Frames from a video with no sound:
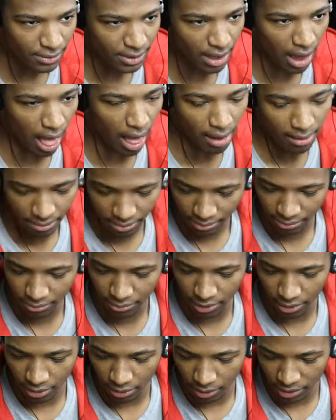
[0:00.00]
Ah, I
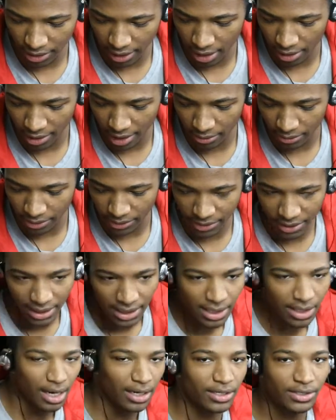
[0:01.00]
don't know what the hell that was.
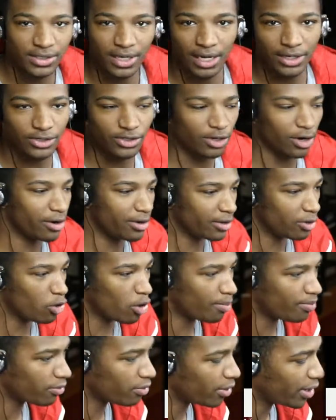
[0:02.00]
I just got to start
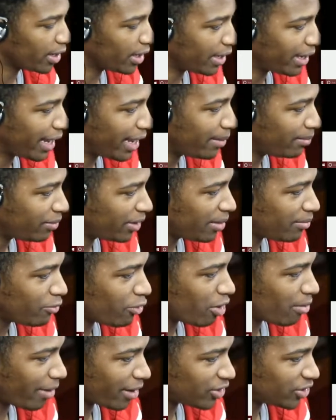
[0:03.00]
incorporating gameplay
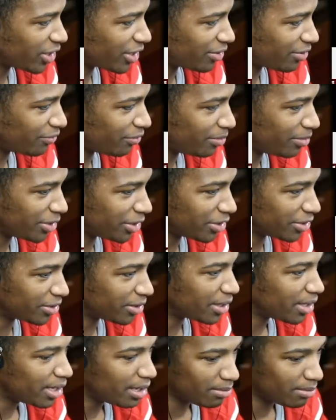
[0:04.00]
more on my channel. We'll be good.